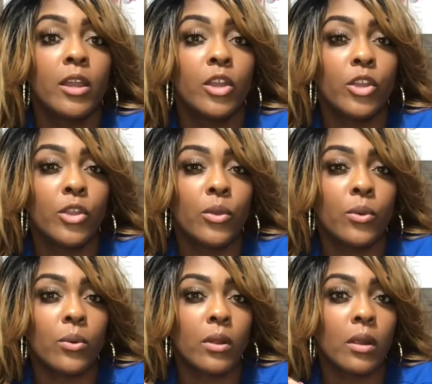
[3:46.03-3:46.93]

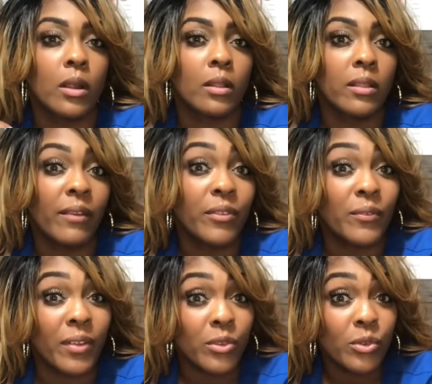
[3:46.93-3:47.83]
your left
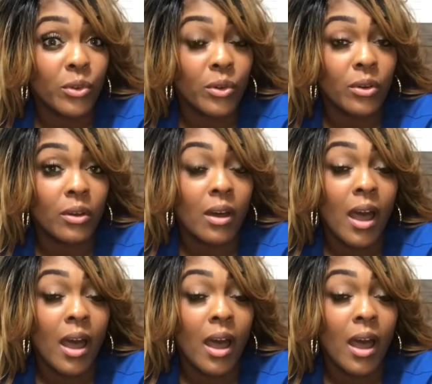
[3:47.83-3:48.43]
ventricle,